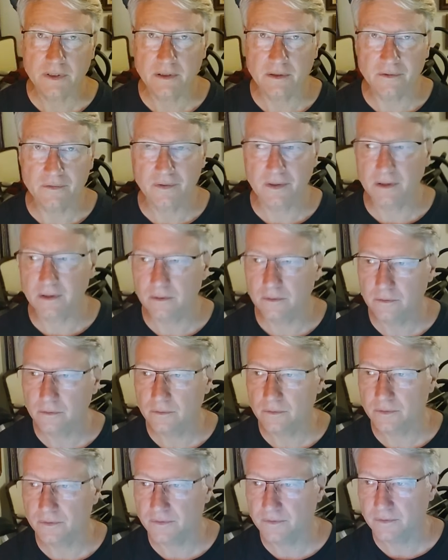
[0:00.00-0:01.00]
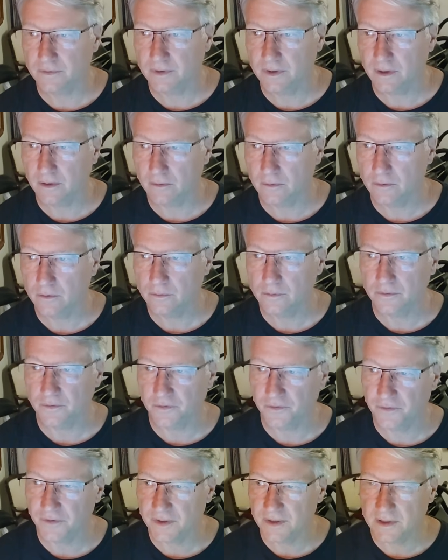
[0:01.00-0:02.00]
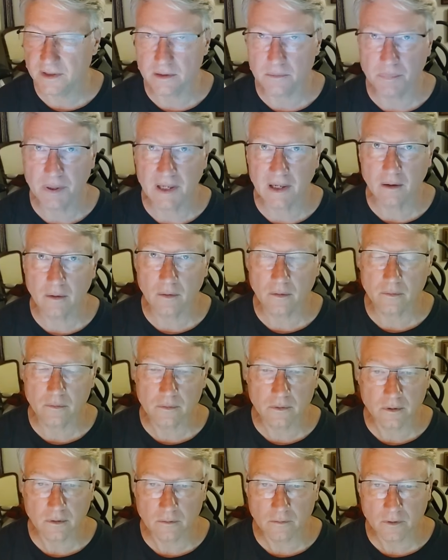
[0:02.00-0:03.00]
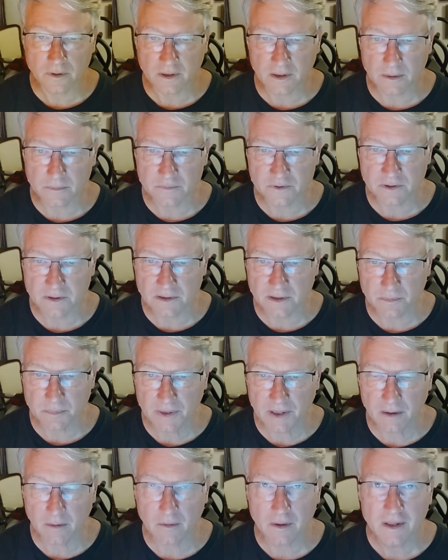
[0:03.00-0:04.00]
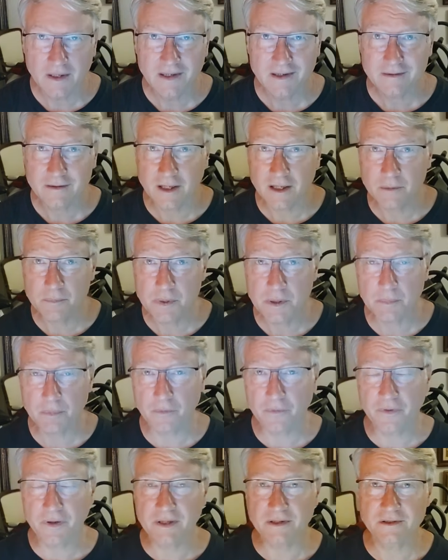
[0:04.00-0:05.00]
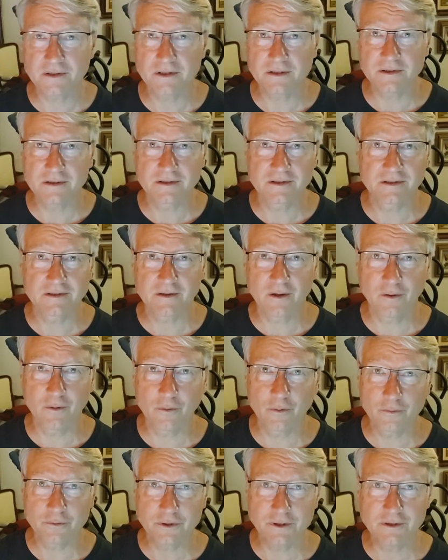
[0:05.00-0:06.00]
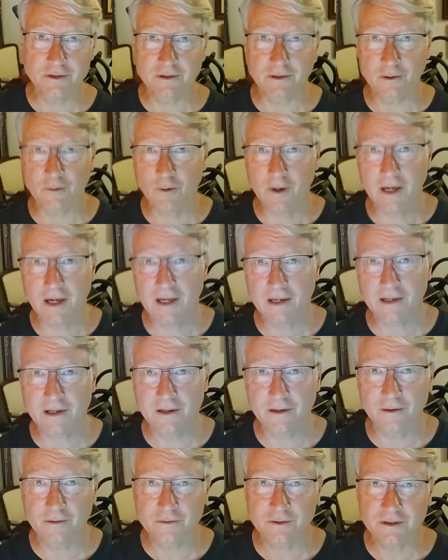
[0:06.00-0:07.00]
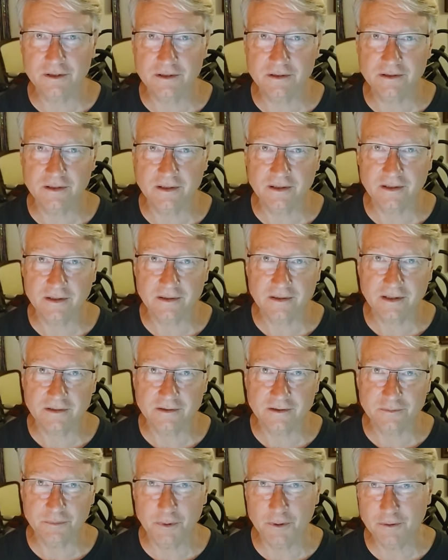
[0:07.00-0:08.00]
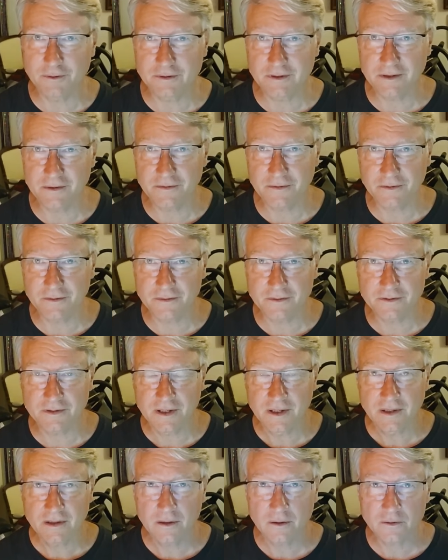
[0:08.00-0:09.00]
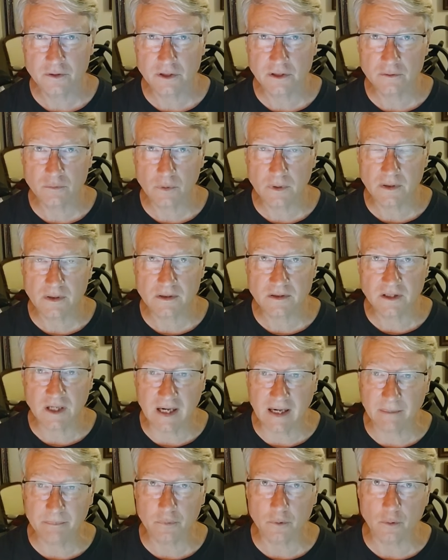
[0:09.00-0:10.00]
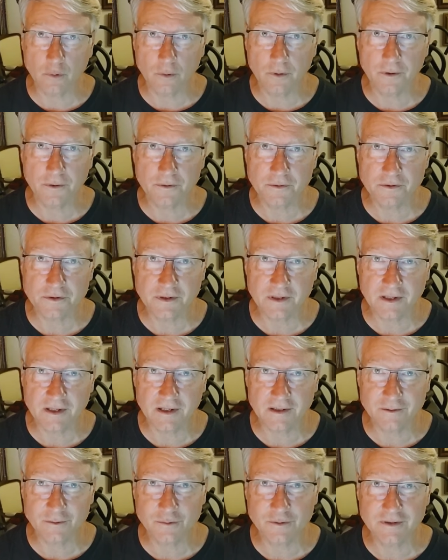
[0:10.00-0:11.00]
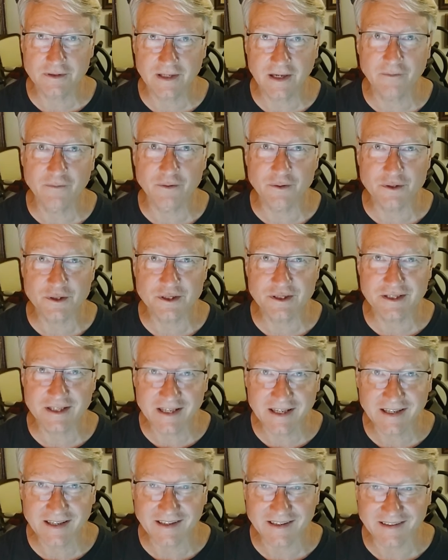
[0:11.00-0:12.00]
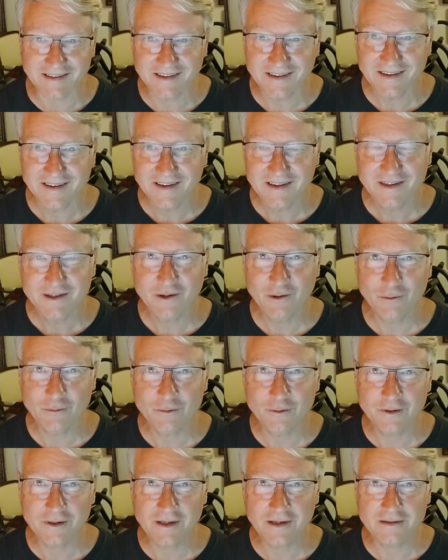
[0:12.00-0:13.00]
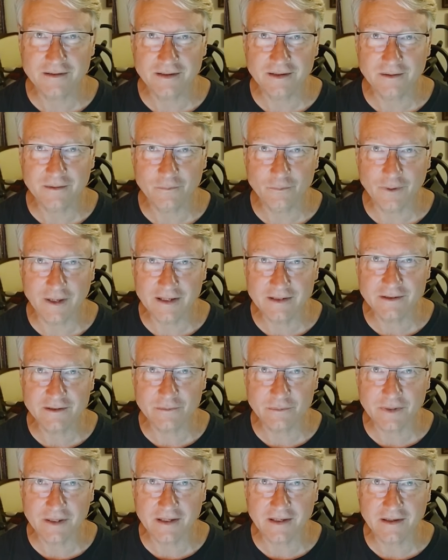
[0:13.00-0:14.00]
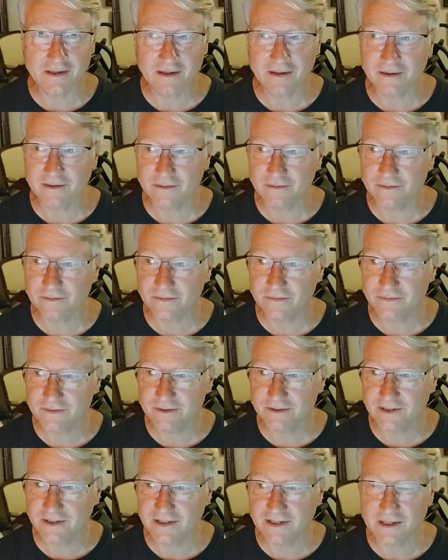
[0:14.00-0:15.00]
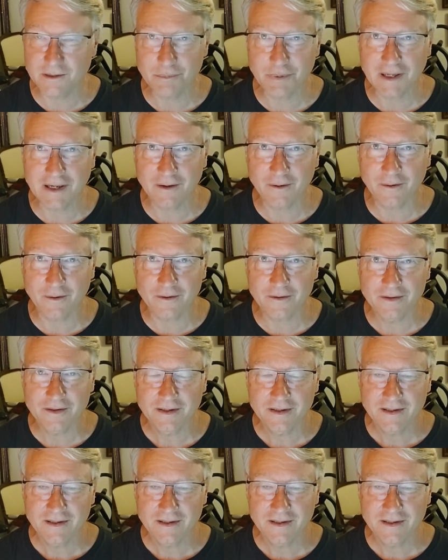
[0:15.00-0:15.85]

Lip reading: And you say, who, you know, who is Sidney Powell? Go look up Sidney Powell. A lot of people think she's a quack, you know, she's a conspiracy theorist. No, she's one of the top lawyers the country's ever seen. Go look at the resume of Sidney Powell.